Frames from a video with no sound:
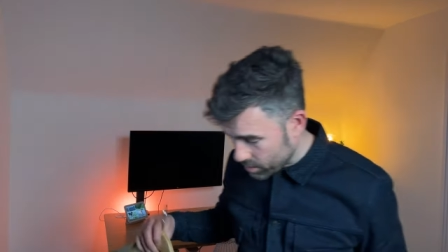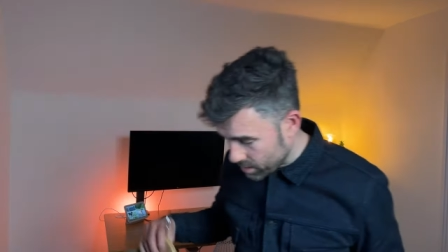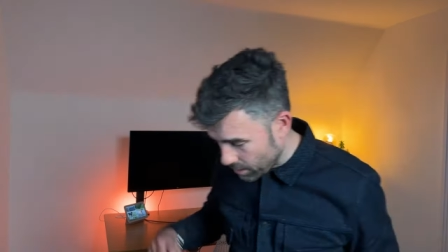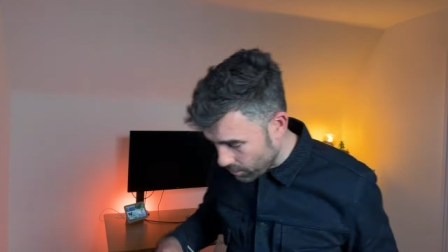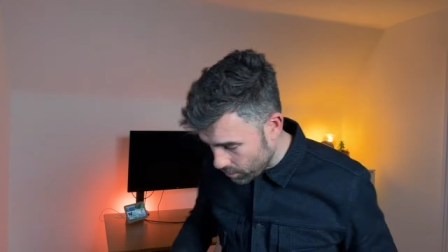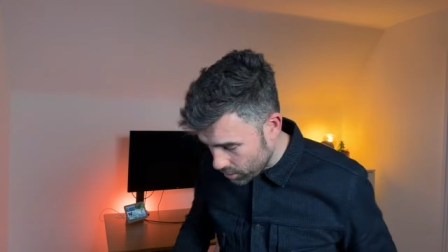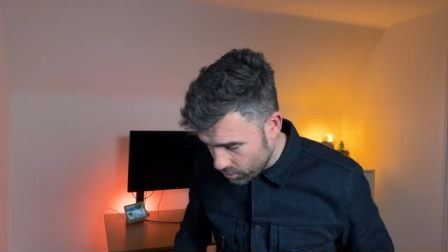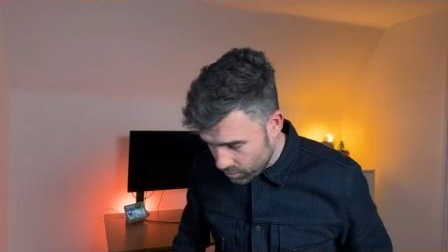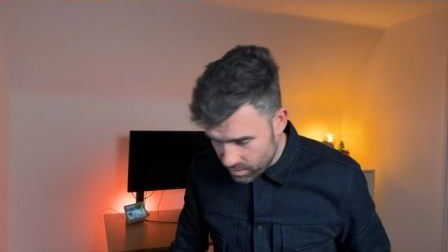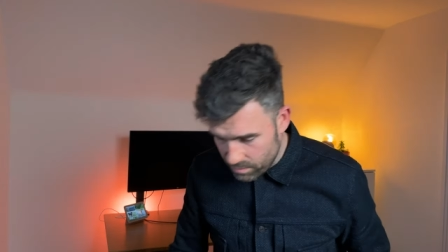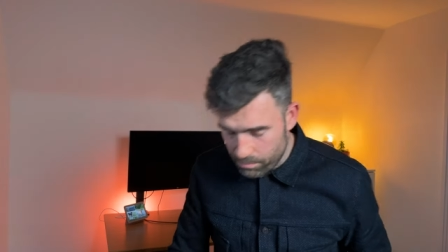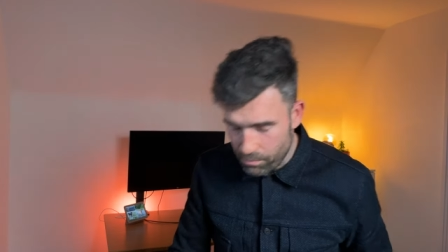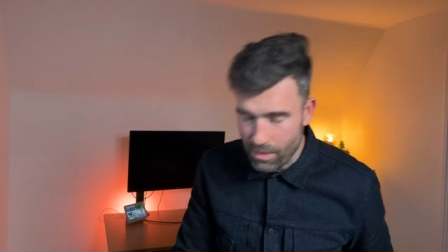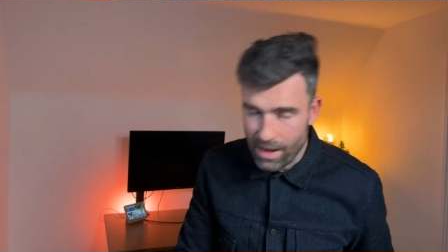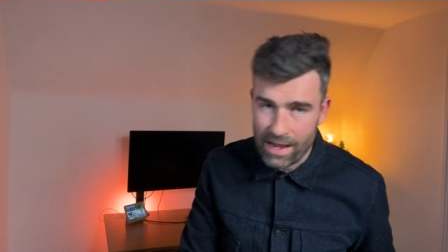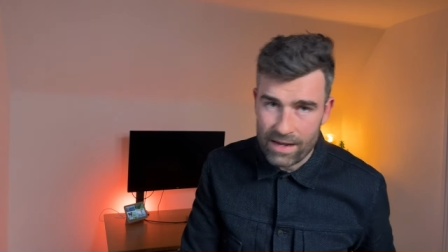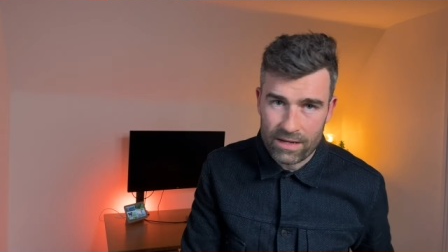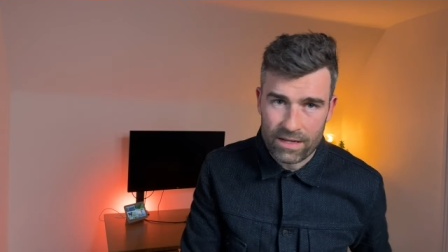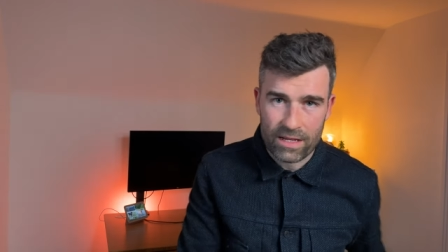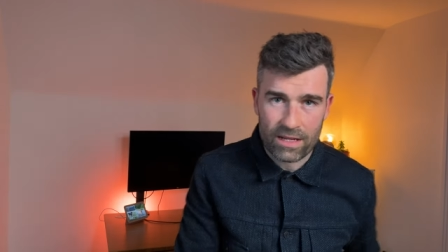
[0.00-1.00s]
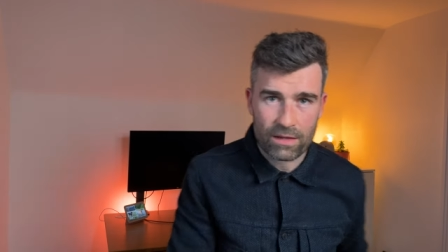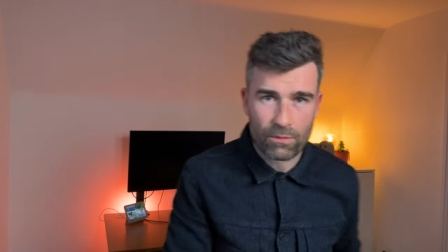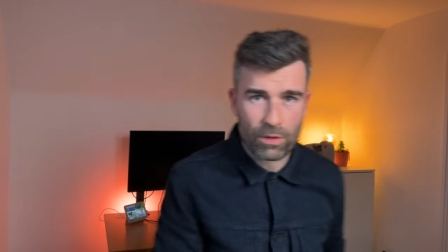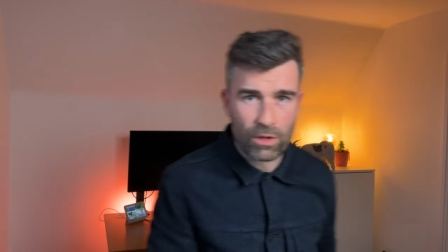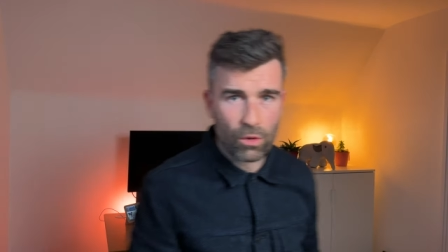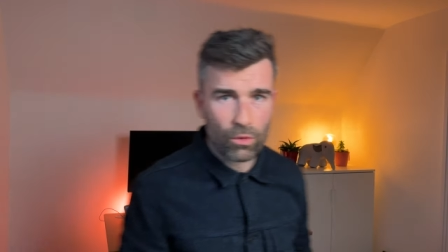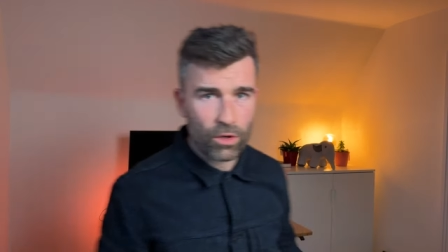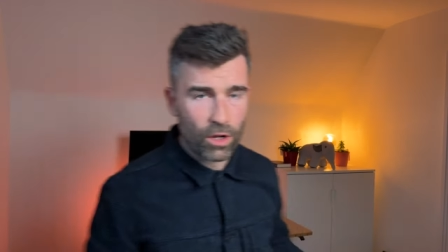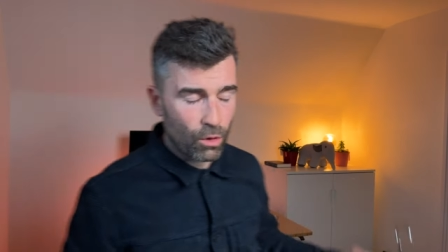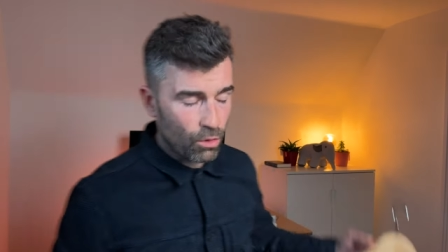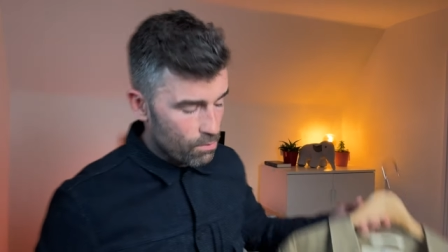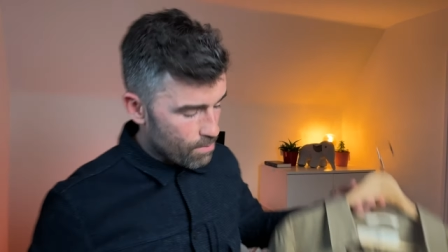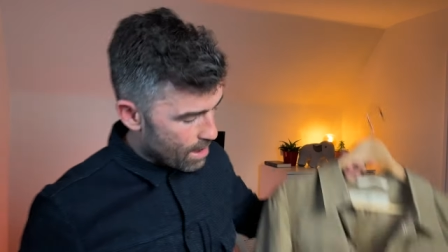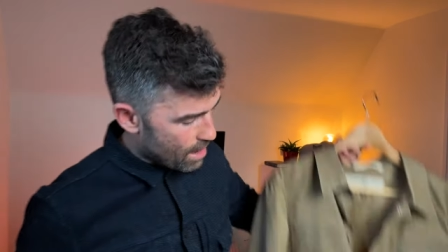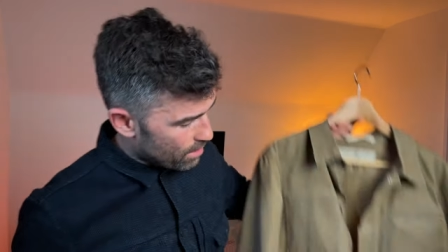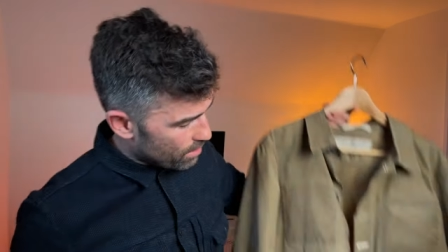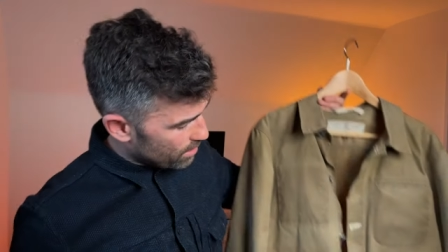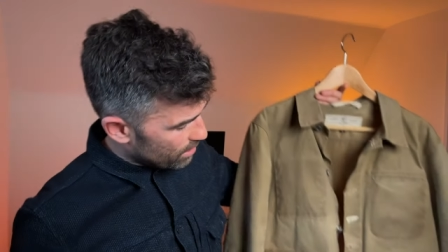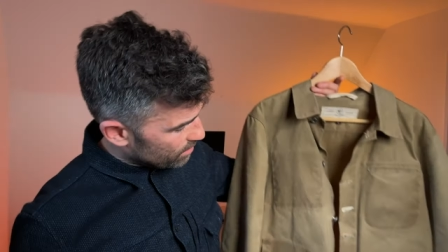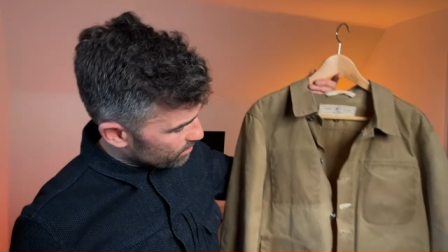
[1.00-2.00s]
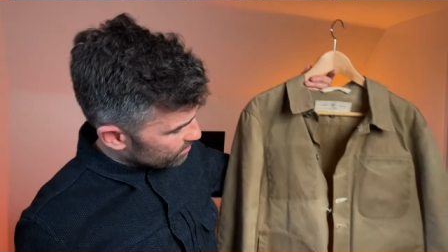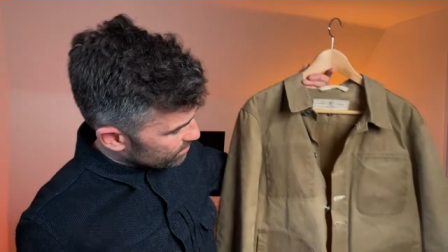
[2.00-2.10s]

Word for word: Territory's branding. We all know about it. It's